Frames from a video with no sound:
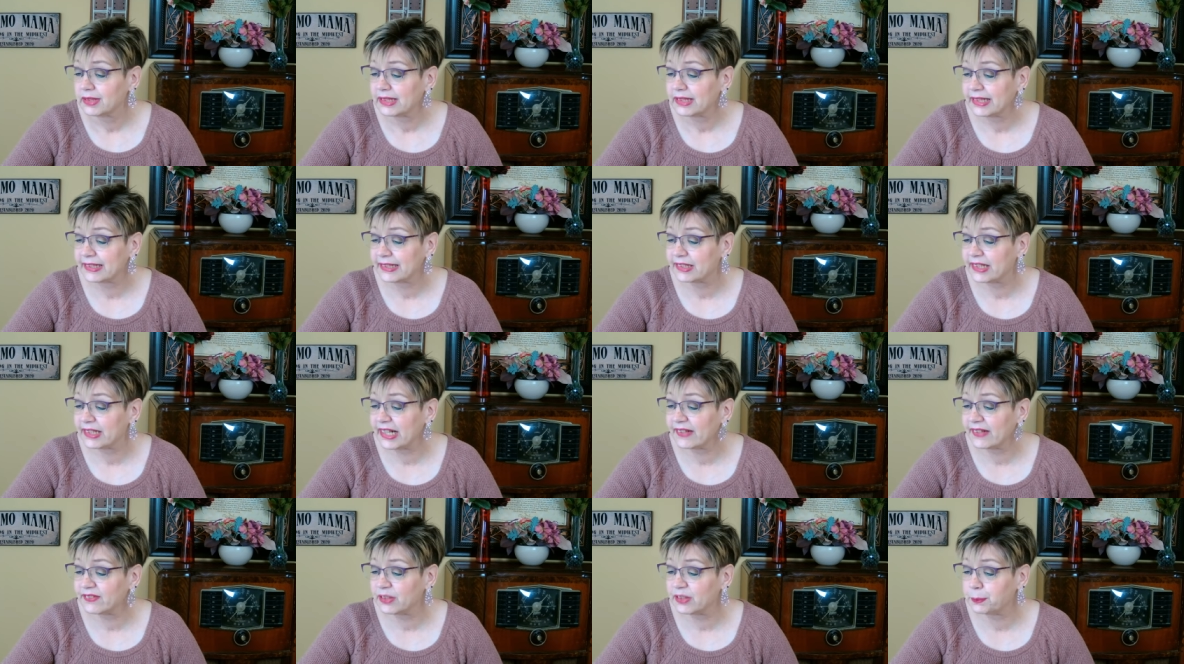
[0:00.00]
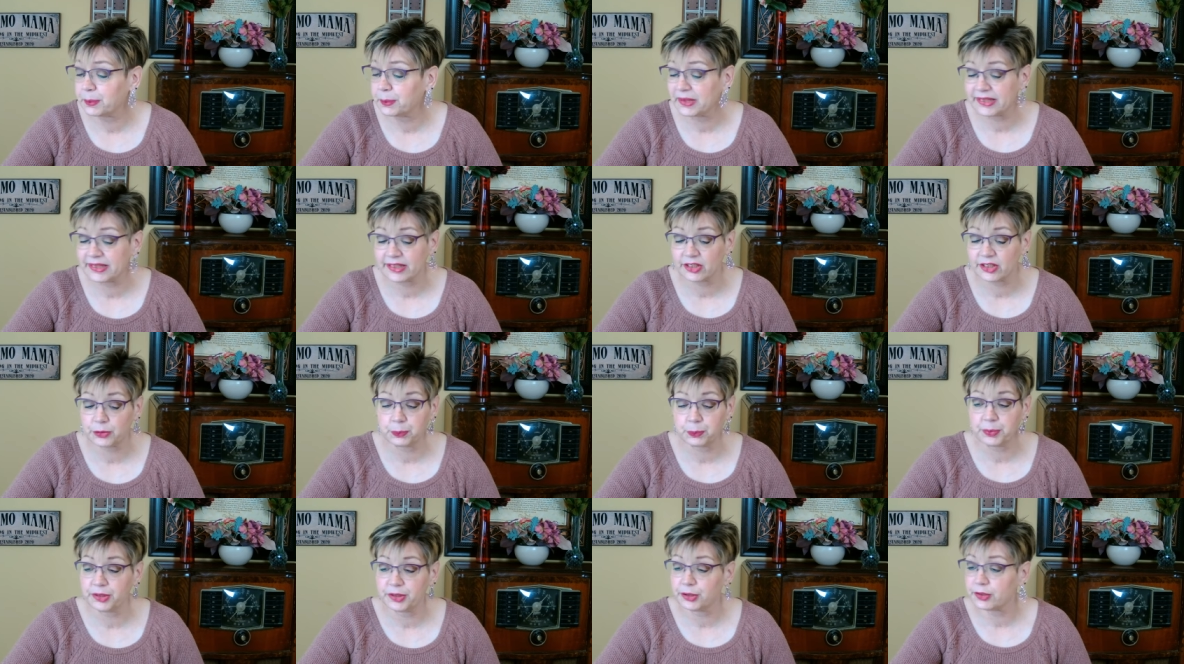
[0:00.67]
It's every bit as
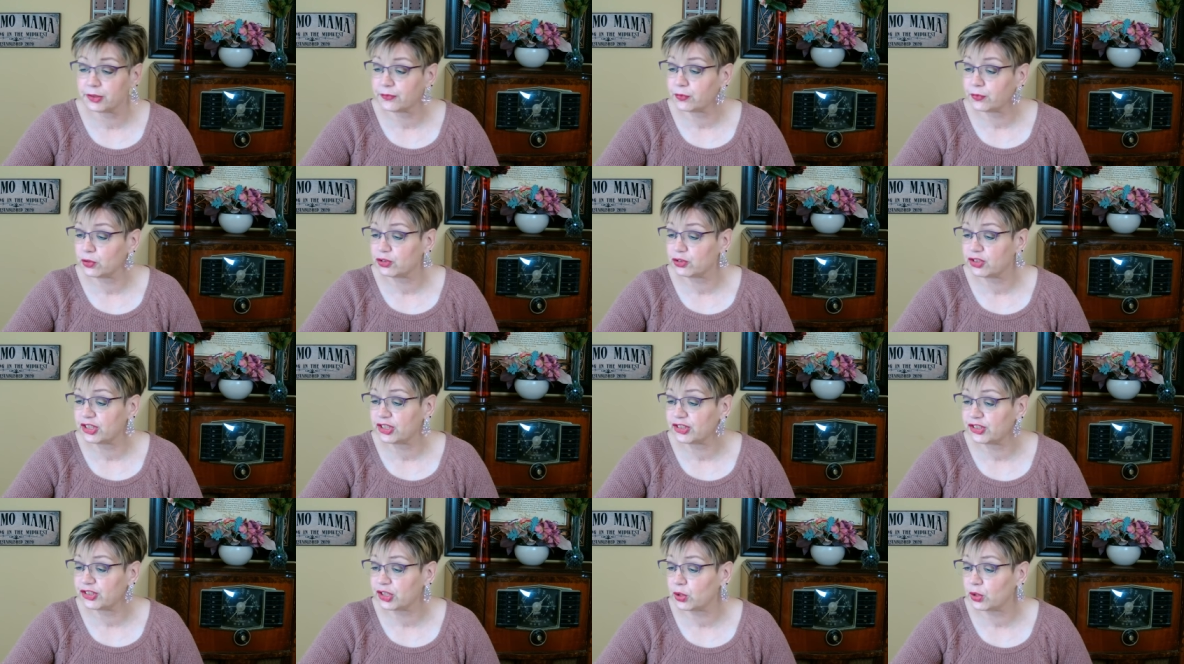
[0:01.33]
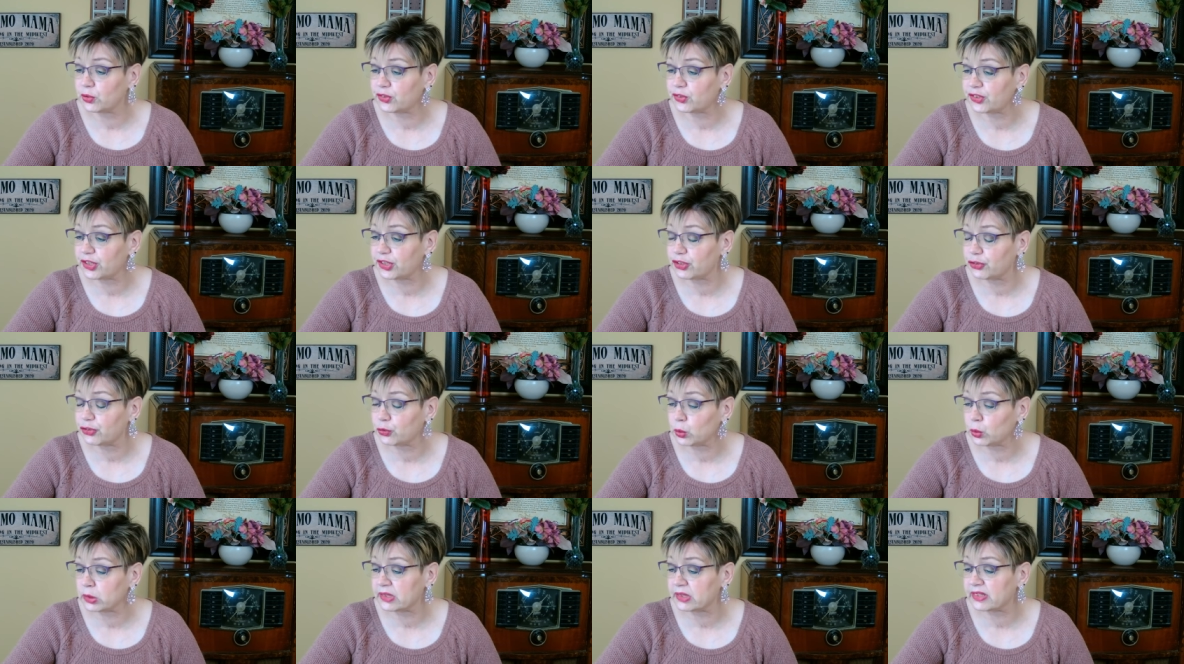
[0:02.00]
beautiful. She shows the
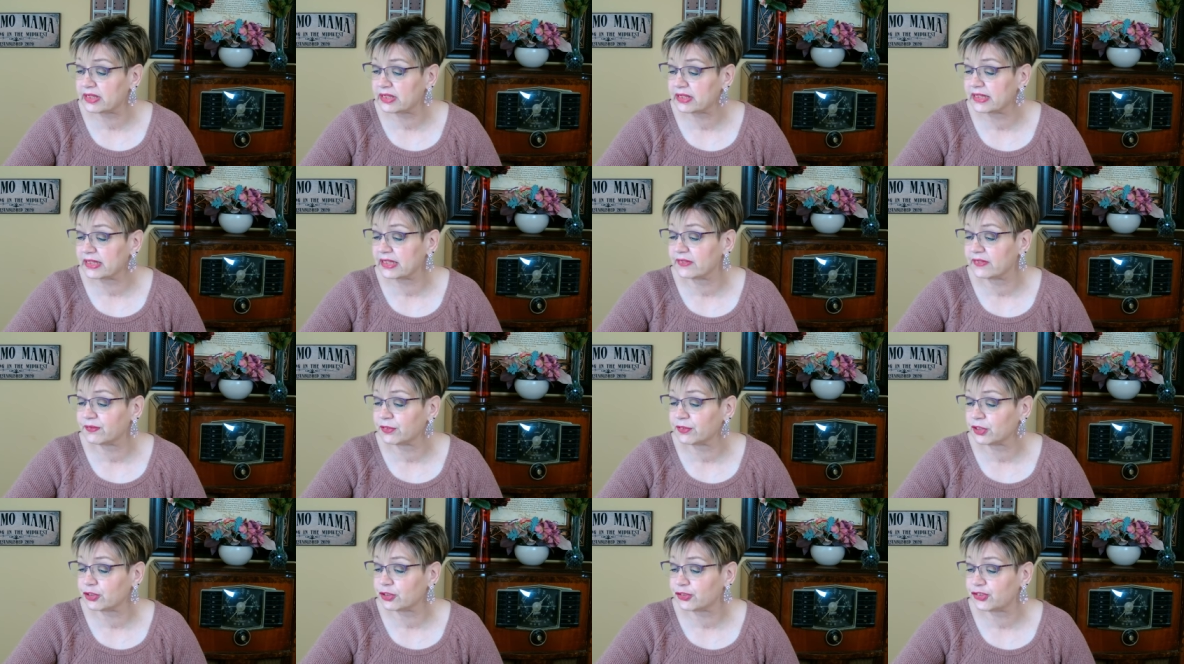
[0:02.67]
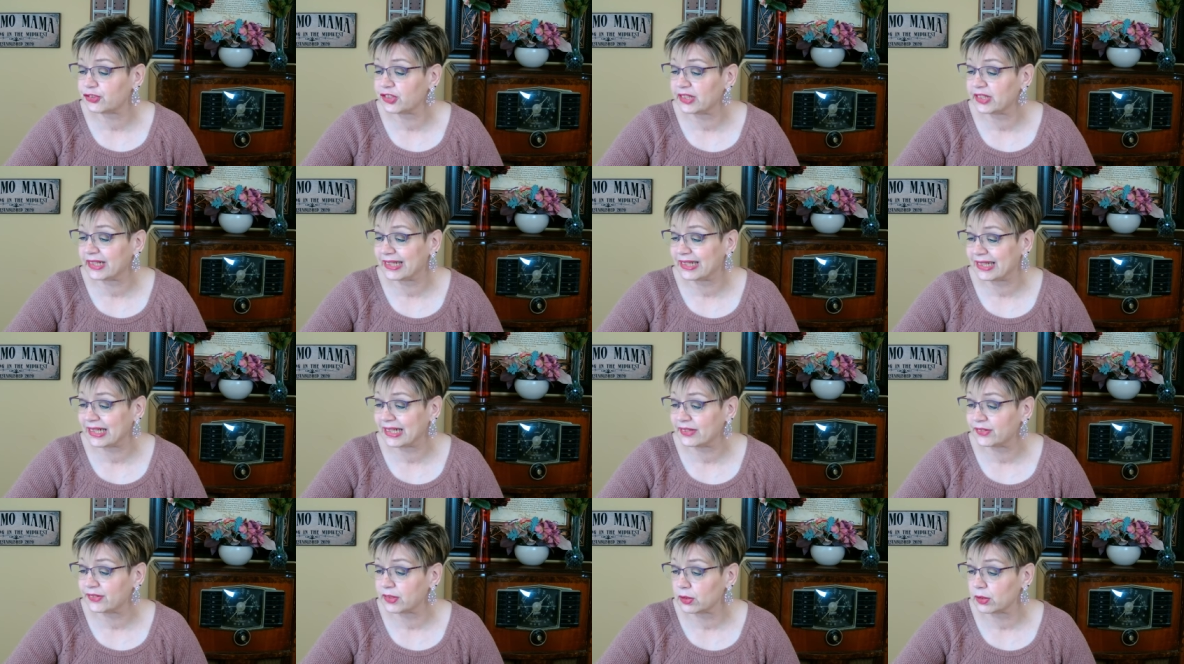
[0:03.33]
short sleeve version
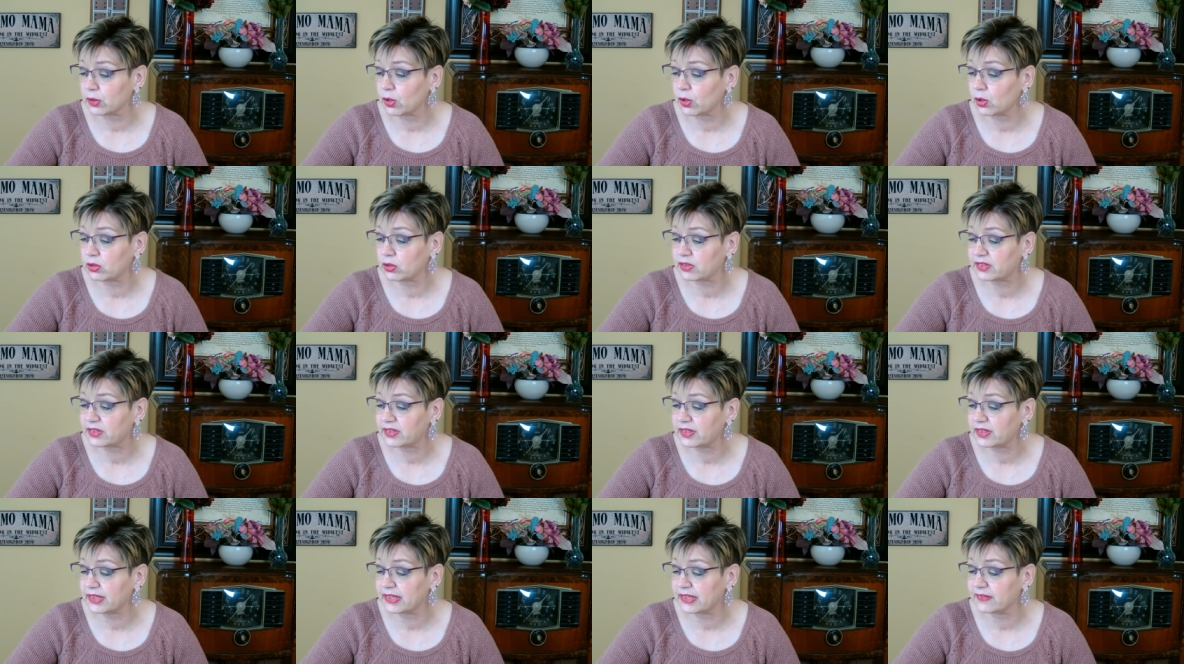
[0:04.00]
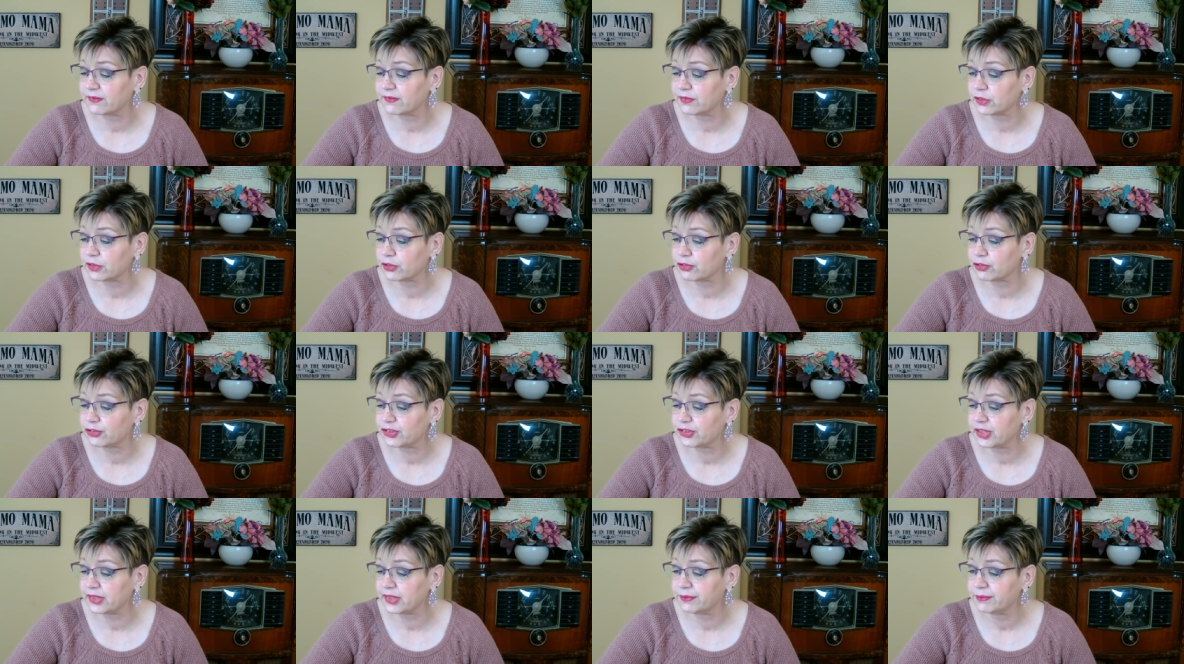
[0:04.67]
and the long sleeve
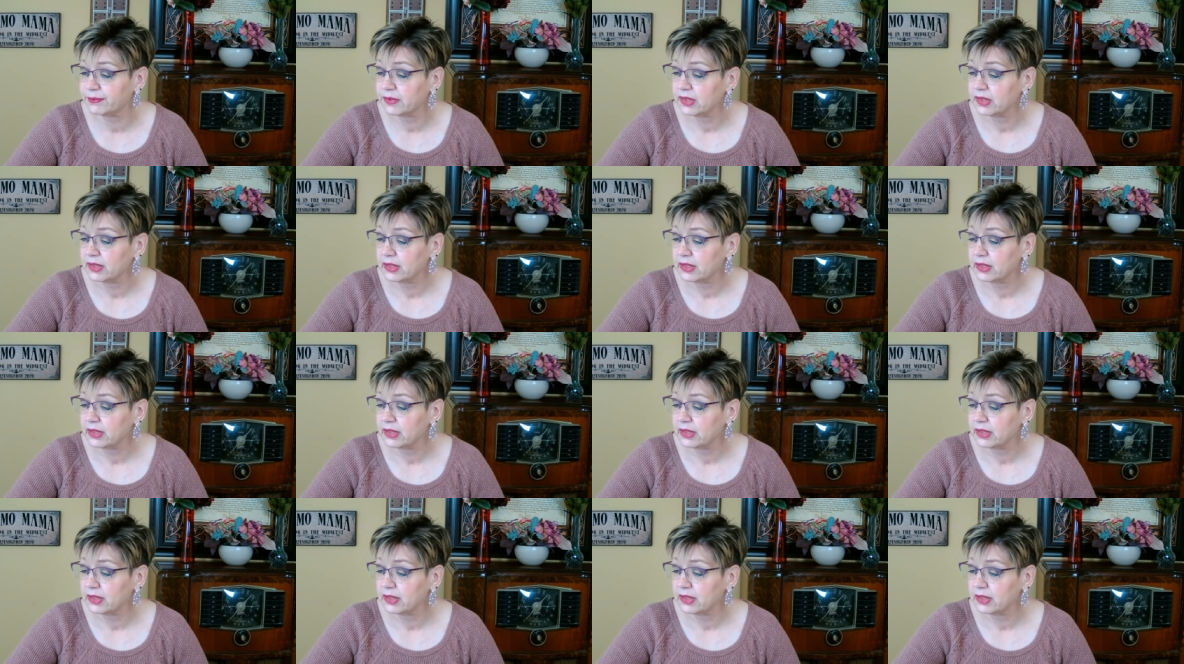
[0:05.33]
version.